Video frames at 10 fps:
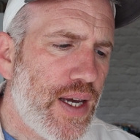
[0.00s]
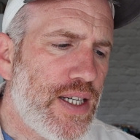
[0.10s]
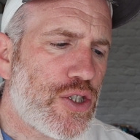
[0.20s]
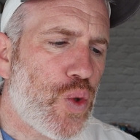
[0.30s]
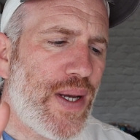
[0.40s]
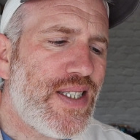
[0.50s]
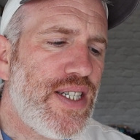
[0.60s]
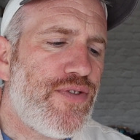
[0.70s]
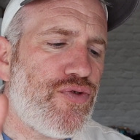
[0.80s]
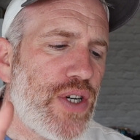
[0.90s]
It's
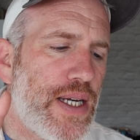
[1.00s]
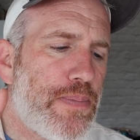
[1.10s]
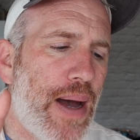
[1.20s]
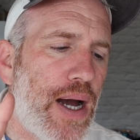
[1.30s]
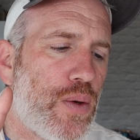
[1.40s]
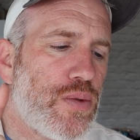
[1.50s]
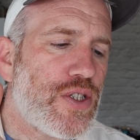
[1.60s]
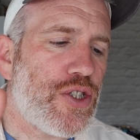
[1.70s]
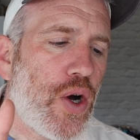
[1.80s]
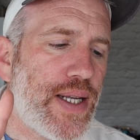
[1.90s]

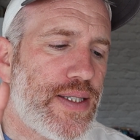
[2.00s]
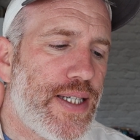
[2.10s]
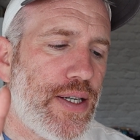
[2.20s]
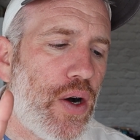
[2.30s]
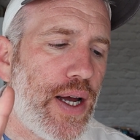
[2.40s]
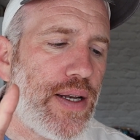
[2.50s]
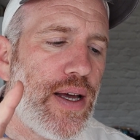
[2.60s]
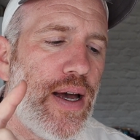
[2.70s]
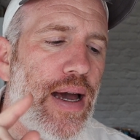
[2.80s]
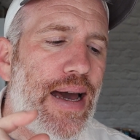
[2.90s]
£23.99.
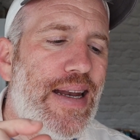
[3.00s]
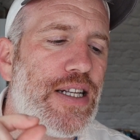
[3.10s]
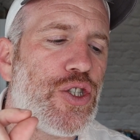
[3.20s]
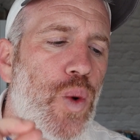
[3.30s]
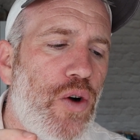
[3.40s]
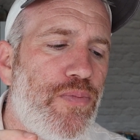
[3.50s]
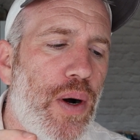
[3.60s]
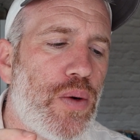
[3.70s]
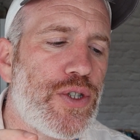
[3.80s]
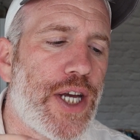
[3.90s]
And they're 12
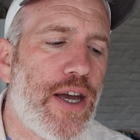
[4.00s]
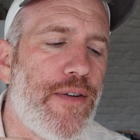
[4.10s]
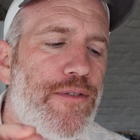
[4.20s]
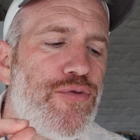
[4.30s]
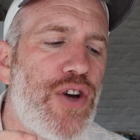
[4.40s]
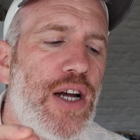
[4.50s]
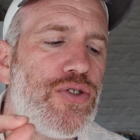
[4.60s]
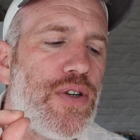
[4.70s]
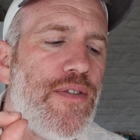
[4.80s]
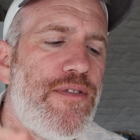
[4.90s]
bottles. You get a
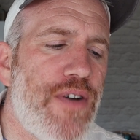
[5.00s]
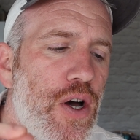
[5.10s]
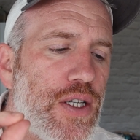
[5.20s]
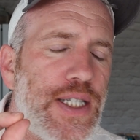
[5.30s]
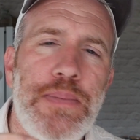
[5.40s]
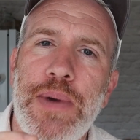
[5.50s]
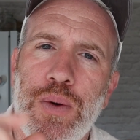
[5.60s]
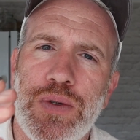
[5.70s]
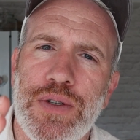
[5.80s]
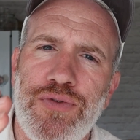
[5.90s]

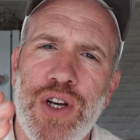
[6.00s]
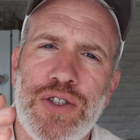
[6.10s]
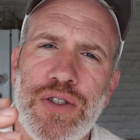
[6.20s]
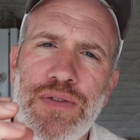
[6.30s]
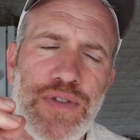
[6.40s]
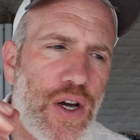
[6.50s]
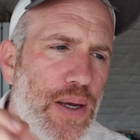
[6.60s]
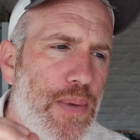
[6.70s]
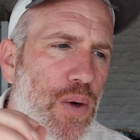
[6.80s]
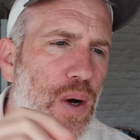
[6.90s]
330ml. So
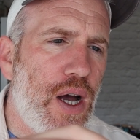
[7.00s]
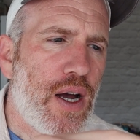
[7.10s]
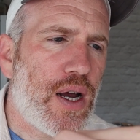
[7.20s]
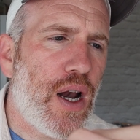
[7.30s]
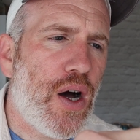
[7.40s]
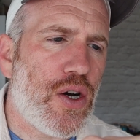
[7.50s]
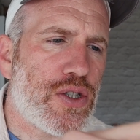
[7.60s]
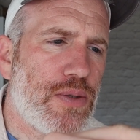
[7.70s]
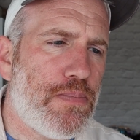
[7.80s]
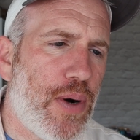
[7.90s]
330ml.
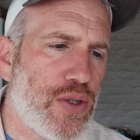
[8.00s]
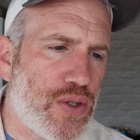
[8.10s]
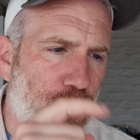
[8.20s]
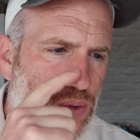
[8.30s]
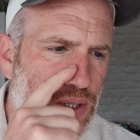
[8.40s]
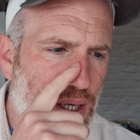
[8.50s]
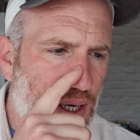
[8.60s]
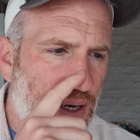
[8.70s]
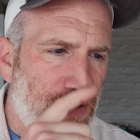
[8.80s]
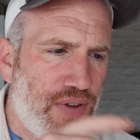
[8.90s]
Glass bottles.
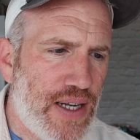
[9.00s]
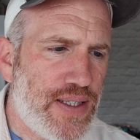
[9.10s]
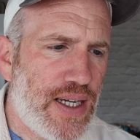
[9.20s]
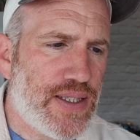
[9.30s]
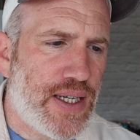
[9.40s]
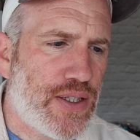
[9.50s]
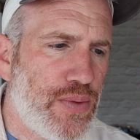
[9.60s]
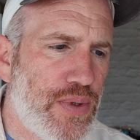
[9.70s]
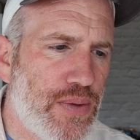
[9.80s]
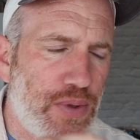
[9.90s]
Fantastic.
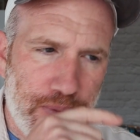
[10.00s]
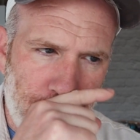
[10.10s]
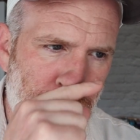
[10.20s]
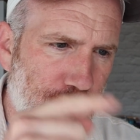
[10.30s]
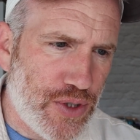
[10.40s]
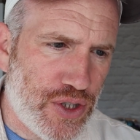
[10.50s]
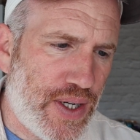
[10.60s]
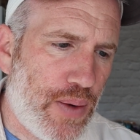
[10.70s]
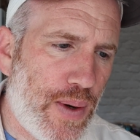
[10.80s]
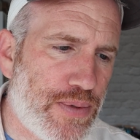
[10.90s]
Do you know what we've got? I'm just
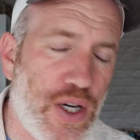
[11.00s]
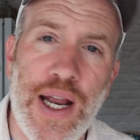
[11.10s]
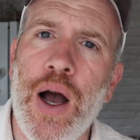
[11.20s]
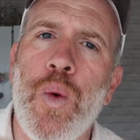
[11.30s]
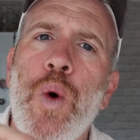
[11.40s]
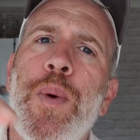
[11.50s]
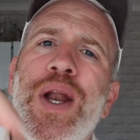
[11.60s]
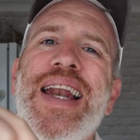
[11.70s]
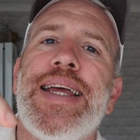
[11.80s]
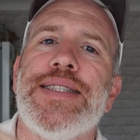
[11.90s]
on their website now. I will
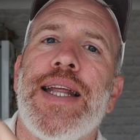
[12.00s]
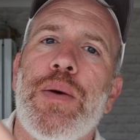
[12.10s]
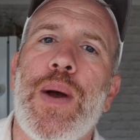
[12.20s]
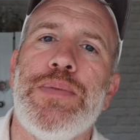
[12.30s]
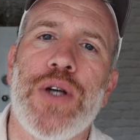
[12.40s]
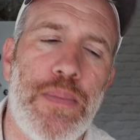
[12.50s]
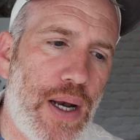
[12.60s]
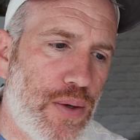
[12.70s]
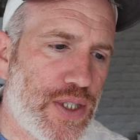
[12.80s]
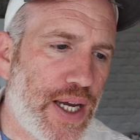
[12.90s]
put the link to their website
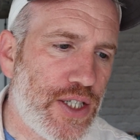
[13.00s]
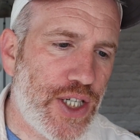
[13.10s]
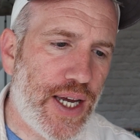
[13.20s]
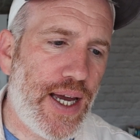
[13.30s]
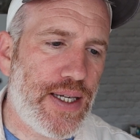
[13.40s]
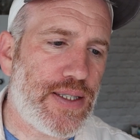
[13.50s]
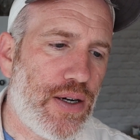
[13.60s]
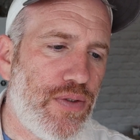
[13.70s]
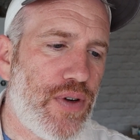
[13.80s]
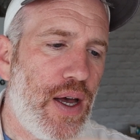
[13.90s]
below so you can check it out
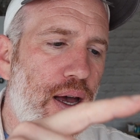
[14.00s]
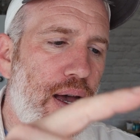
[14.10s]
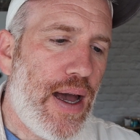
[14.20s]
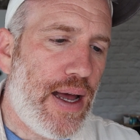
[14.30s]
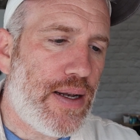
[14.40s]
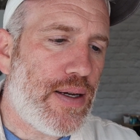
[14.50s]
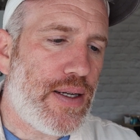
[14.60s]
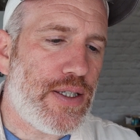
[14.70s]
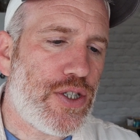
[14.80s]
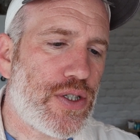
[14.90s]
yourself.
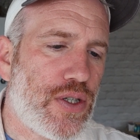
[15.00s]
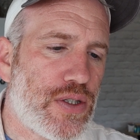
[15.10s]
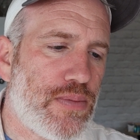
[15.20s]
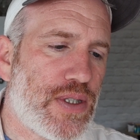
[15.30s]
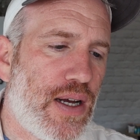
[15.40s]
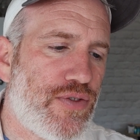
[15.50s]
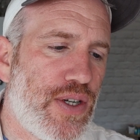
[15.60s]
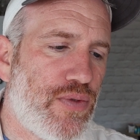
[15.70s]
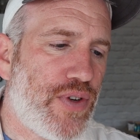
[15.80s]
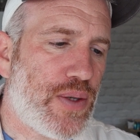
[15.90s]
And it's just got some stuff,
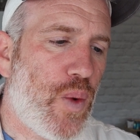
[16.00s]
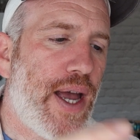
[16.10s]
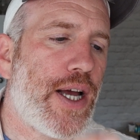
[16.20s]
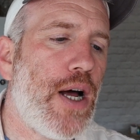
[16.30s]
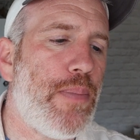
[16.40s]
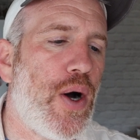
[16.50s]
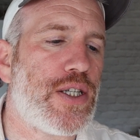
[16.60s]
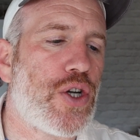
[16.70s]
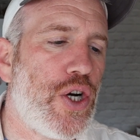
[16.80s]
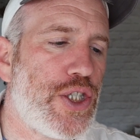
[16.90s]
general thing. Where can I buy
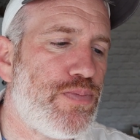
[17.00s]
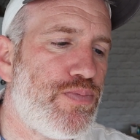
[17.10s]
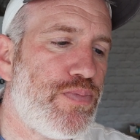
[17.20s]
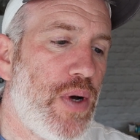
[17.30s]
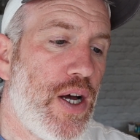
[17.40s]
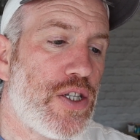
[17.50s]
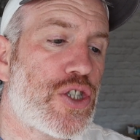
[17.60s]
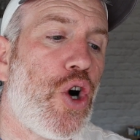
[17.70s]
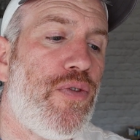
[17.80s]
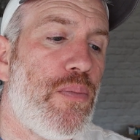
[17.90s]
Scottish
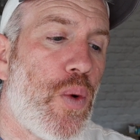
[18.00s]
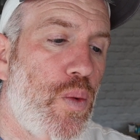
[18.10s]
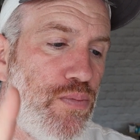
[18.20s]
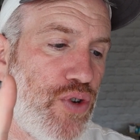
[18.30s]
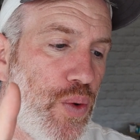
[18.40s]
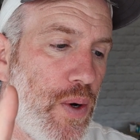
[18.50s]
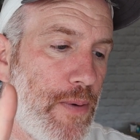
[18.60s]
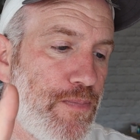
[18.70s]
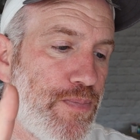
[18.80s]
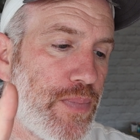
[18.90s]
Scoffable BREW?
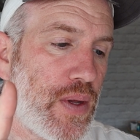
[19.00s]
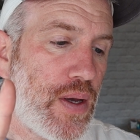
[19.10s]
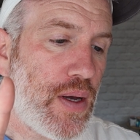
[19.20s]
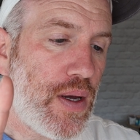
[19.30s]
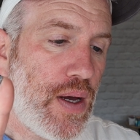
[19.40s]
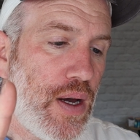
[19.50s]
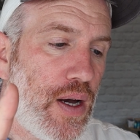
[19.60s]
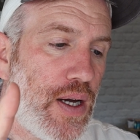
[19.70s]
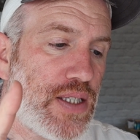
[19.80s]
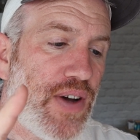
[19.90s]

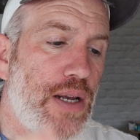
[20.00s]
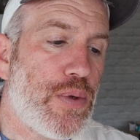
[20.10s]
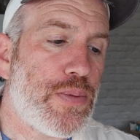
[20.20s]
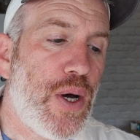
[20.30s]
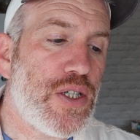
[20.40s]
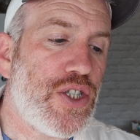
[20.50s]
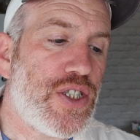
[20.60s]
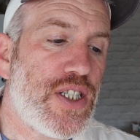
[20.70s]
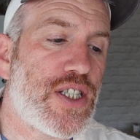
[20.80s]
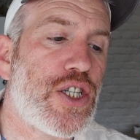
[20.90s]
It's available to
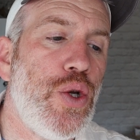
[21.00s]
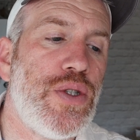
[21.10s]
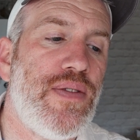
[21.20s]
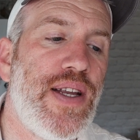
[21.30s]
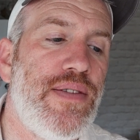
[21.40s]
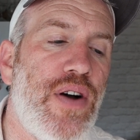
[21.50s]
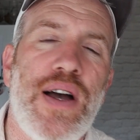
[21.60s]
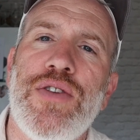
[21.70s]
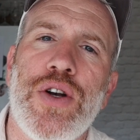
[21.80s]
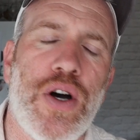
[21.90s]
purchase exclusively
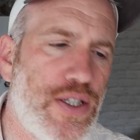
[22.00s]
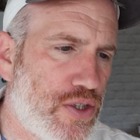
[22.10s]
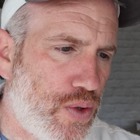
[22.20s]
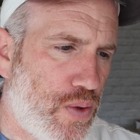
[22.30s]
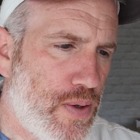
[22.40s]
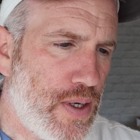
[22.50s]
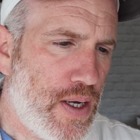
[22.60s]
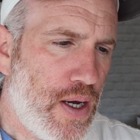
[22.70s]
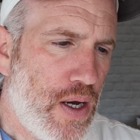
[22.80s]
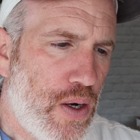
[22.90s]
via online store.
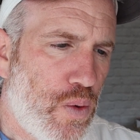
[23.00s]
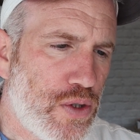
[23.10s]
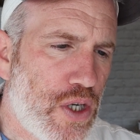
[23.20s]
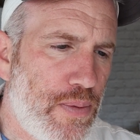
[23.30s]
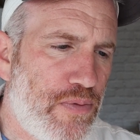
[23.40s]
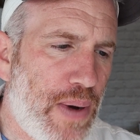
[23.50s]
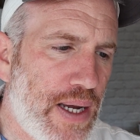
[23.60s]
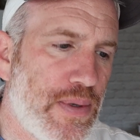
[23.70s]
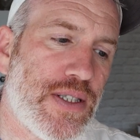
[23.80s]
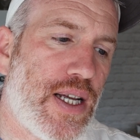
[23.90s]
What type of
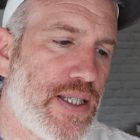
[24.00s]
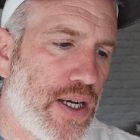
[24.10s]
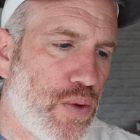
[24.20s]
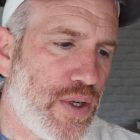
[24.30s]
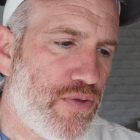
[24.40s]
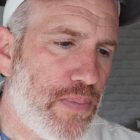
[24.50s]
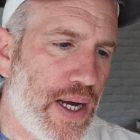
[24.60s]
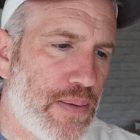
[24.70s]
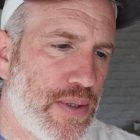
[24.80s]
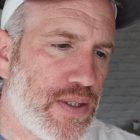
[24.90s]
payments? They take all different
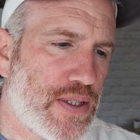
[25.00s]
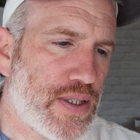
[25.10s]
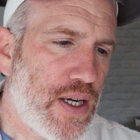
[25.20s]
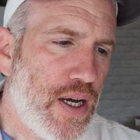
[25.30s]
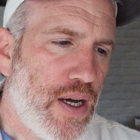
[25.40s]
payments.